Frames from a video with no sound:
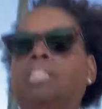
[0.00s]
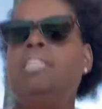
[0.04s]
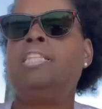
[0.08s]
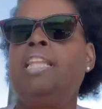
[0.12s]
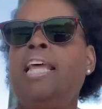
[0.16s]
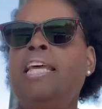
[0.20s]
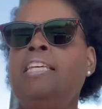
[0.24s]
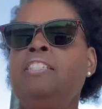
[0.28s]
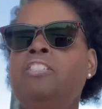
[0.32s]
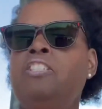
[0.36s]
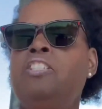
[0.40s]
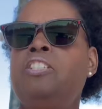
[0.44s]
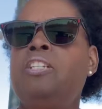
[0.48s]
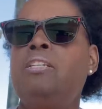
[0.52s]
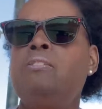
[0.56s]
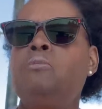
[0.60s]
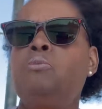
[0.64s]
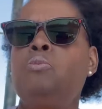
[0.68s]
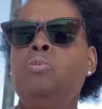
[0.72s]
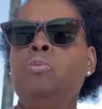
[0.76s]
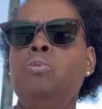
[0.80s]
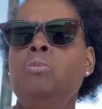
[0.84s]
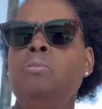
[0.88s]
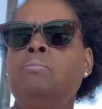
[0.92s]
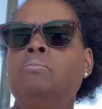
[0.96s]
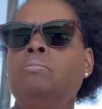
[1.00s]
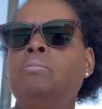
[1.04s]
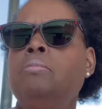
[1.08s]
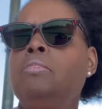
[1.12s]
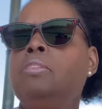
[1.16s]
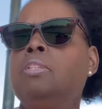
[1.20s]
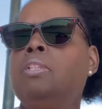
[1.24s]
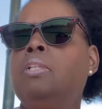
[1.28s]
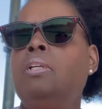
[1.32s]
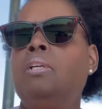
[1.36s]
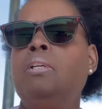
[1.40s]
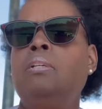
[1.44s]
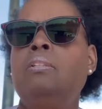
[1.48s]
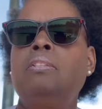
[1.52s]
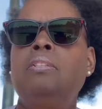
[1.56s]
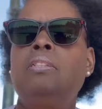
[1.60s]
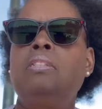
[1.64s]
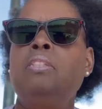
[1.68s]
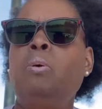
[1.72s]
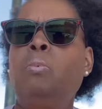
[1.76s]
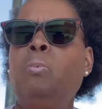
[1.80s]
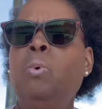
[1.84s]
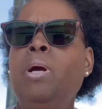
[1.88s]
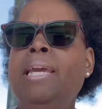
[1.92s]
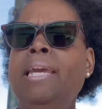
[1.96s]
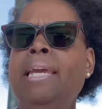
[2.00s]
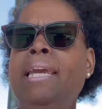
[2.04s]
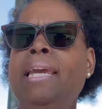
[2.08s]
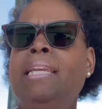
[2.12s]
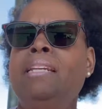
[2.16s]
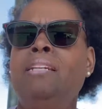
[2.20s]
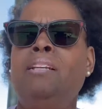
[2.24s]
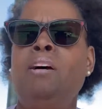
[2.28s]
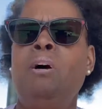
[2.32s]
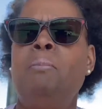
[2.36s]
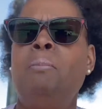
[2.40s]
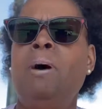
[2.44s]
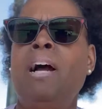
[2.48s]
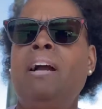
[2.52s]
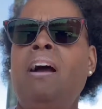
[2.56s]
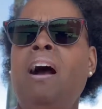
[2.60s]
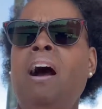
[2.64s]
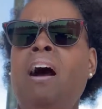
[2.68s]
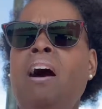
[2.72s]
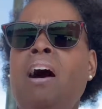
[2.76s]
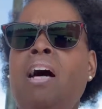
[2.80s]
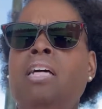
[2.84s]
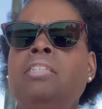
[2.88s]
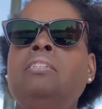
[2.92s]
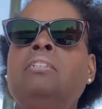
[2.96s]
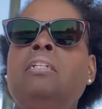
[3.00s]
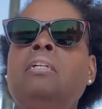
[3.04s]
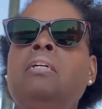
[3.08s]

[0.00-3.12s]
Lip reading: Let's just. Whoop, the wind. Oh my God.